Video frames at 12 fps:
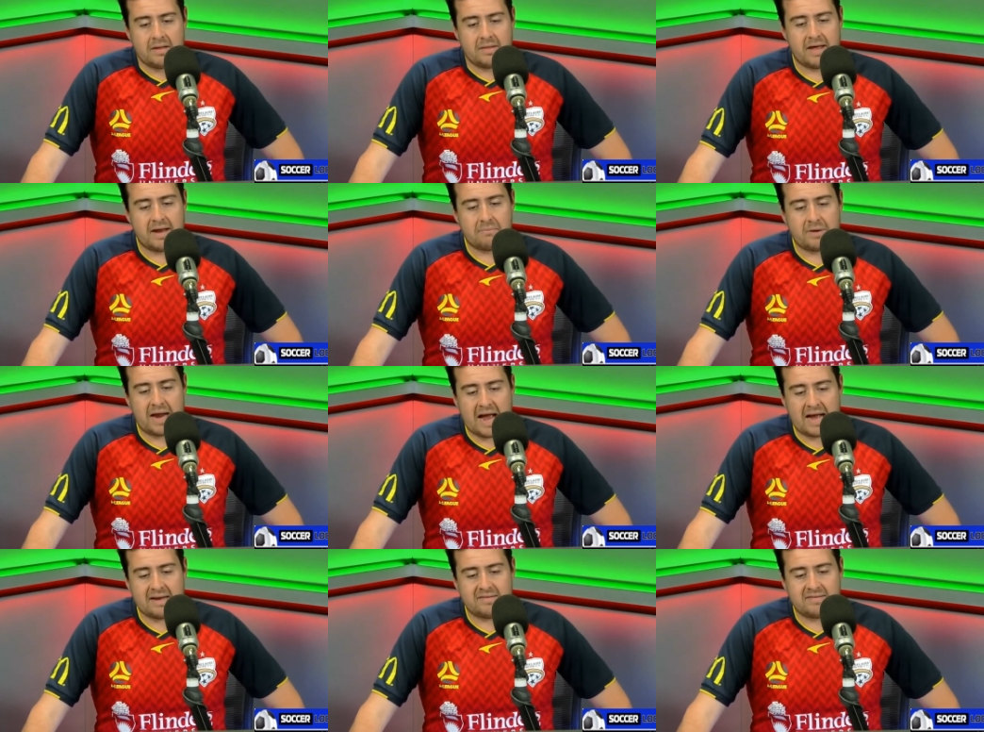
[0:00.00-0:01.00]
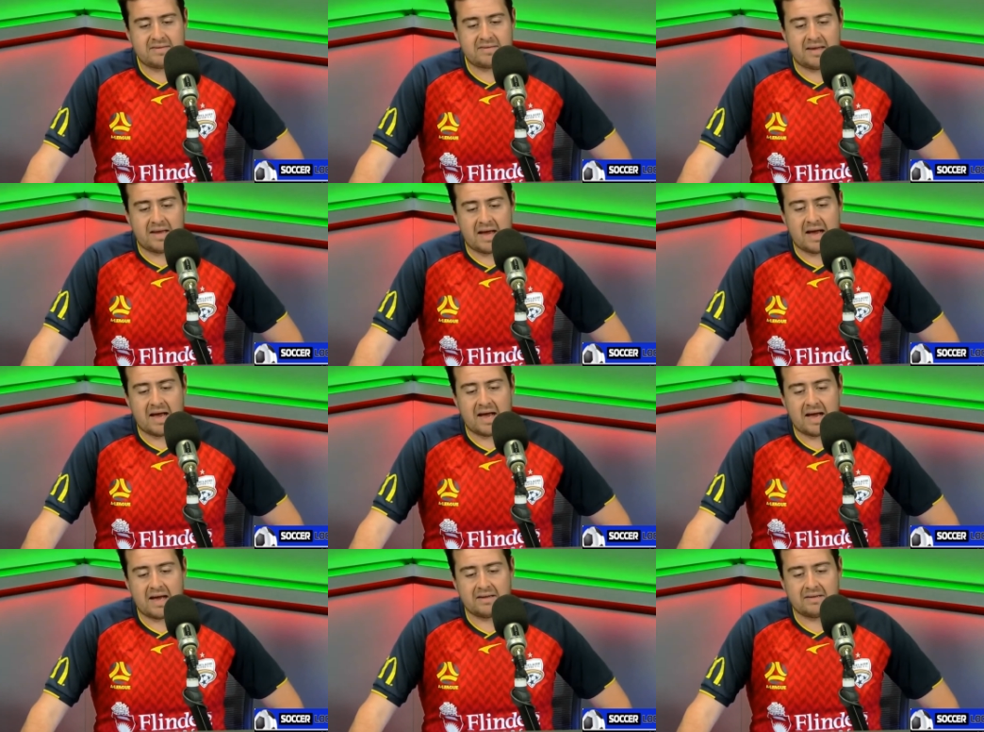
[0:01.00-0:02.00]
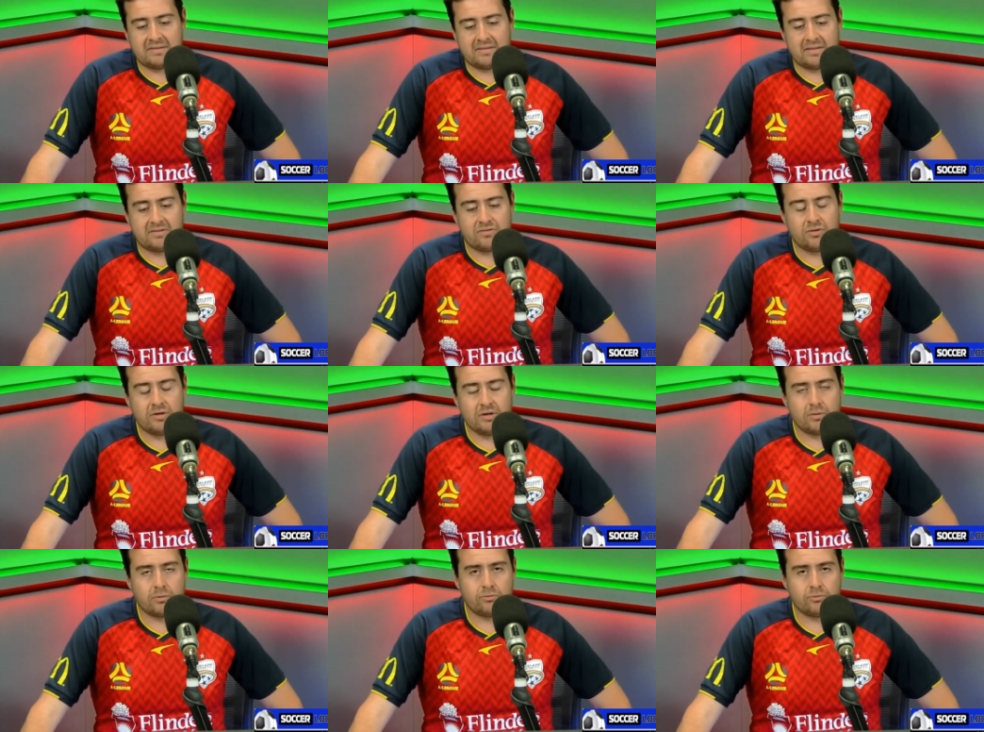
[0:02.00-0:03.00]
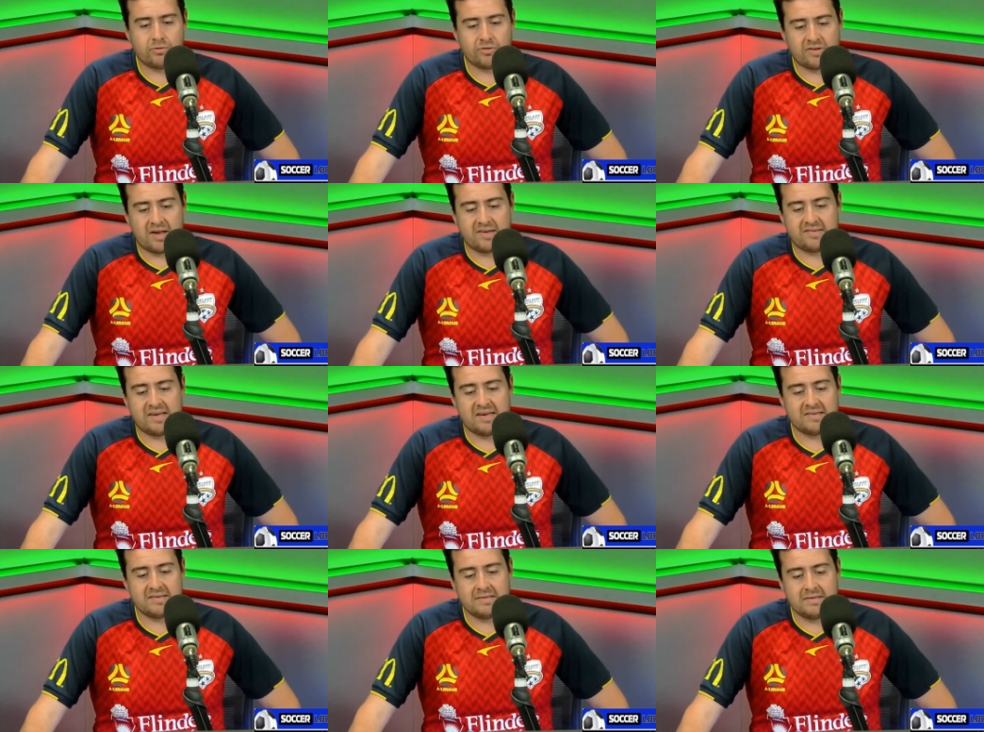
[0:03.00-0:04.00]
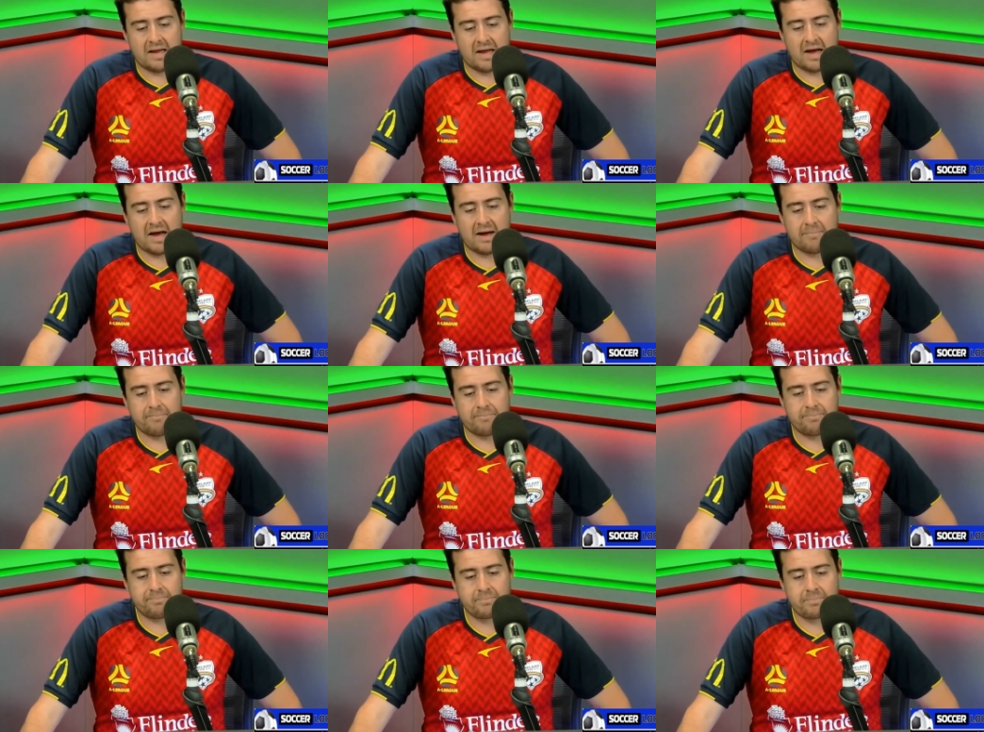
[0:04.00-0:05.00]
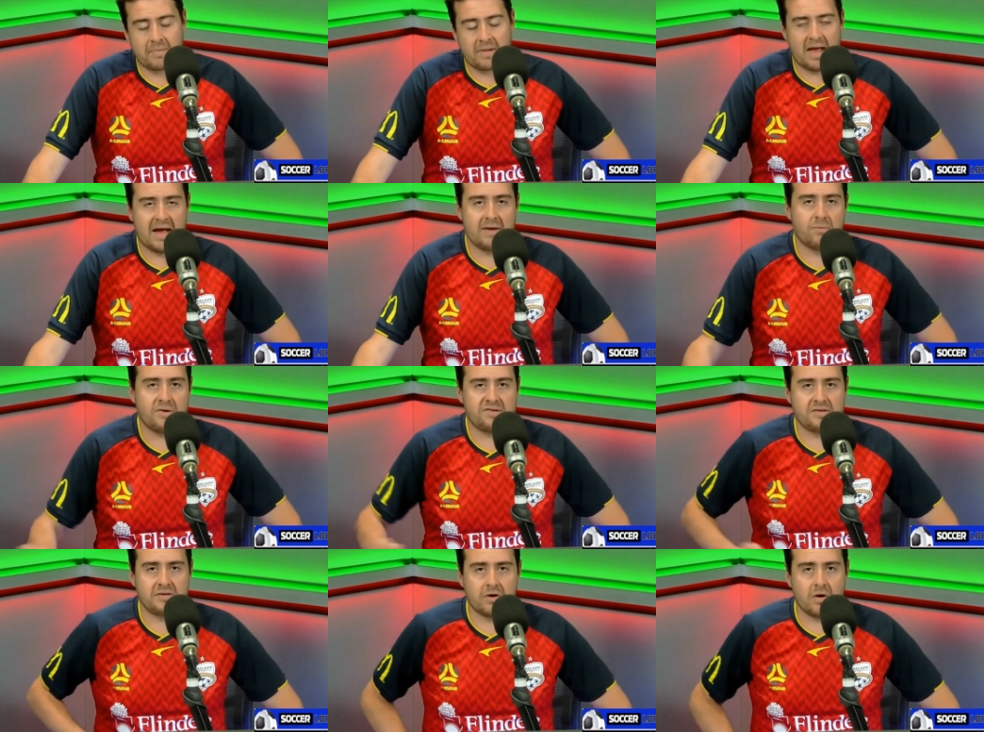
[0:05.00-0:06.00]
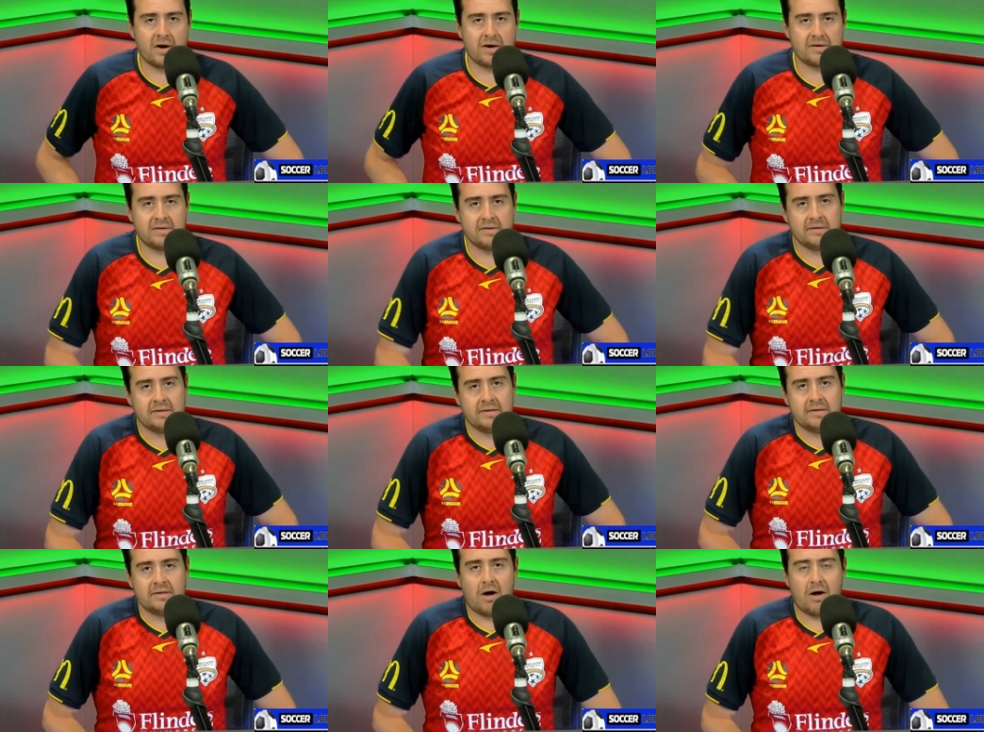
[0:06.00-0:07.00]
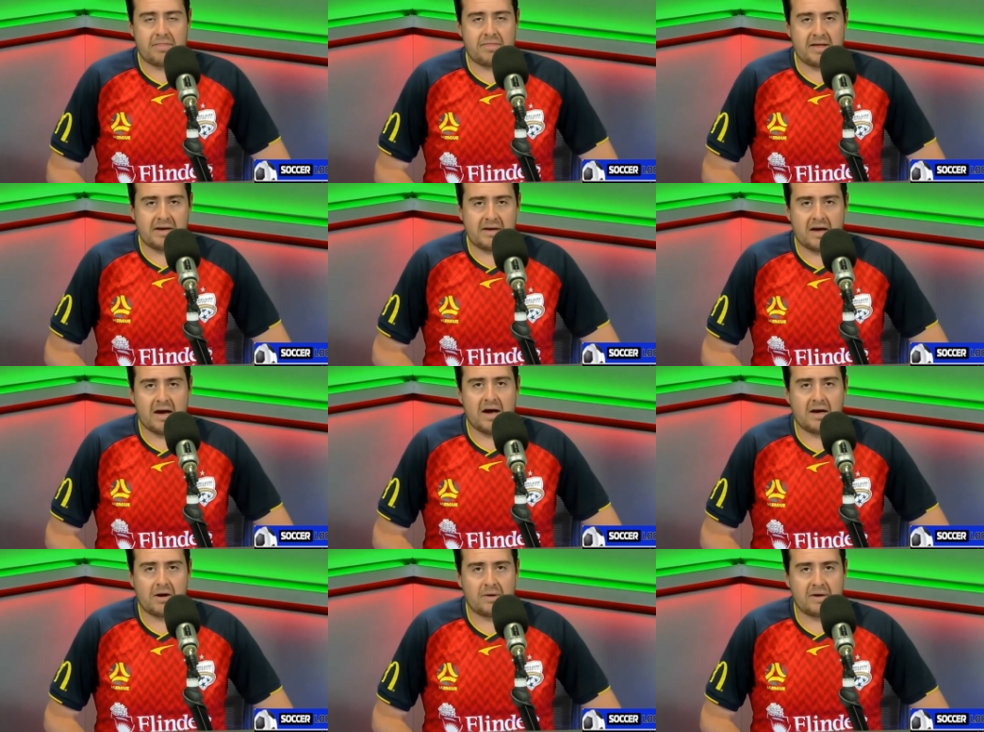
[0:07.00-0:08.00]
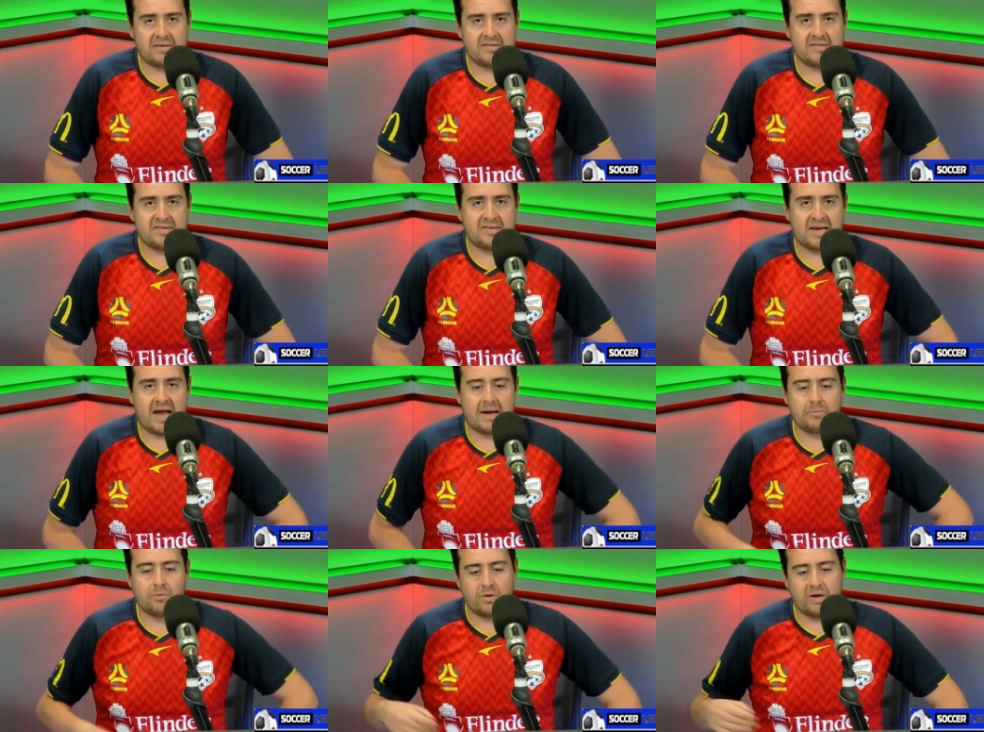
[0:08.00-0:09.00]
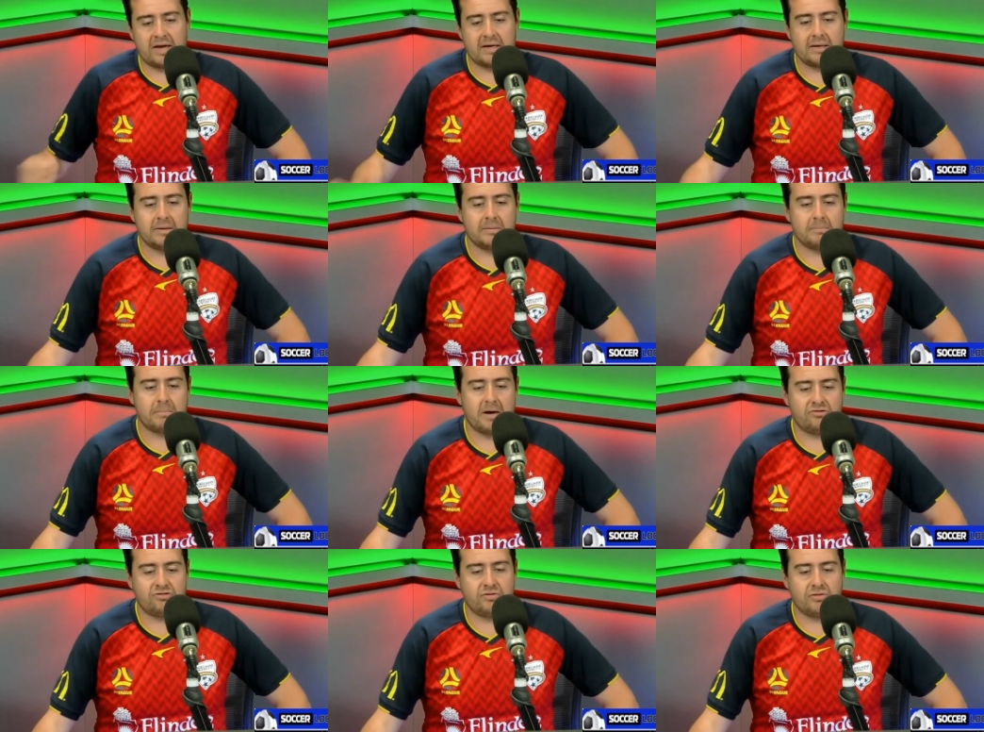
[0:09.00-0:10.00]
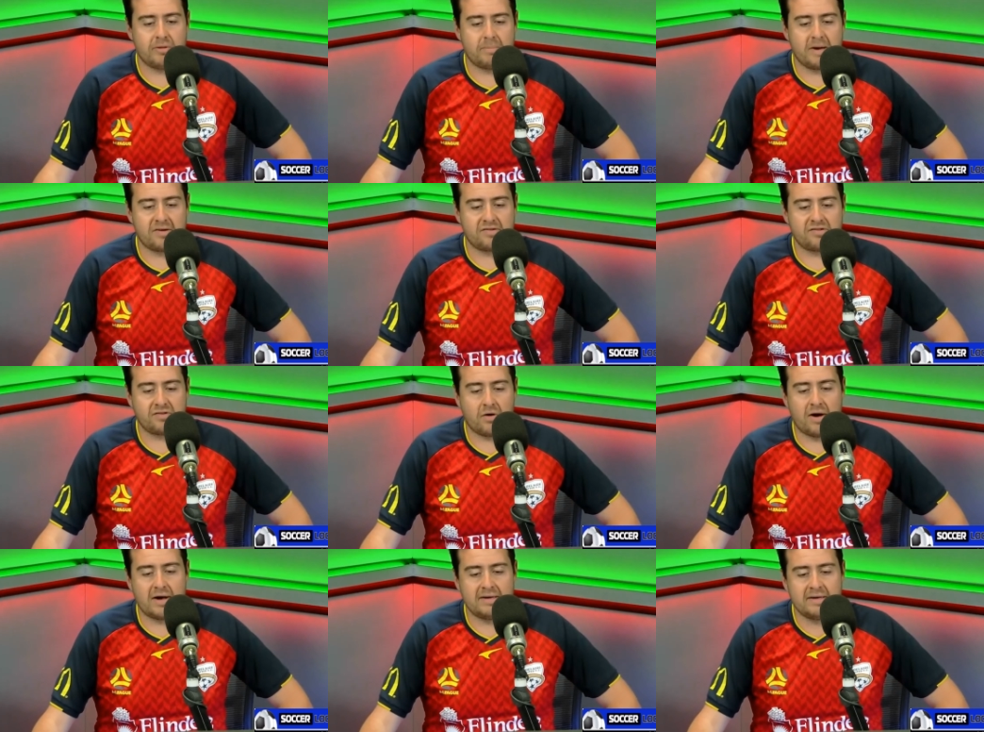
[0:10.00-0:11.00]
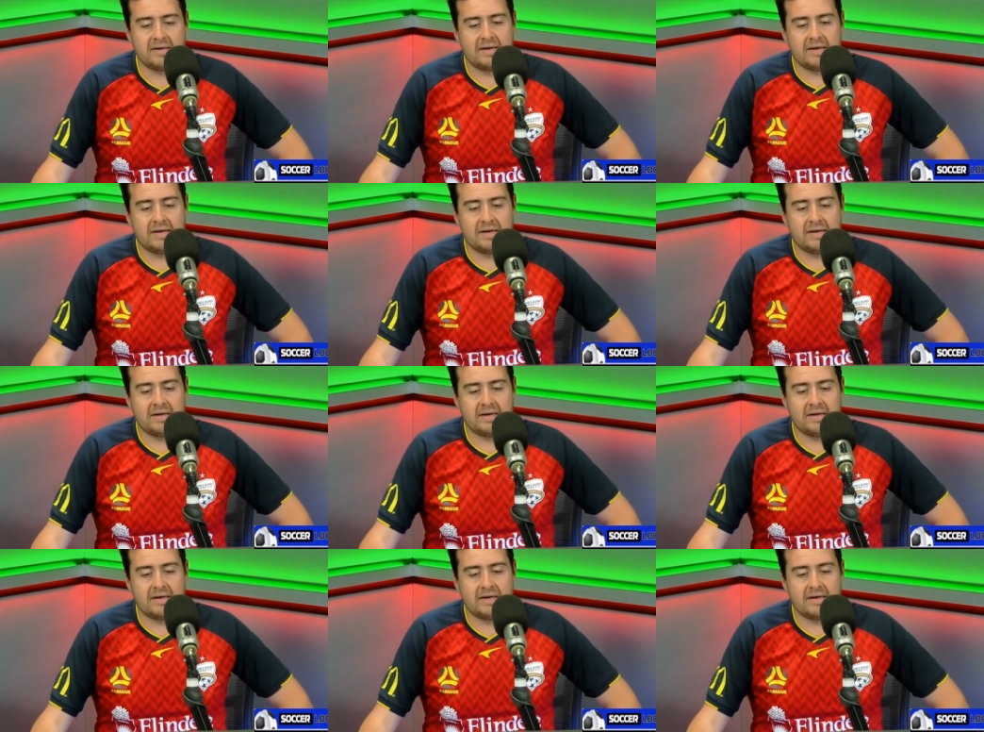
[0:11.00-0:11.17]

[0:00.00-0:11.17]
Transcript: then we had uh, the 2 0 all draws last season, um, and Western United, I think, are going into this game looking much the better side.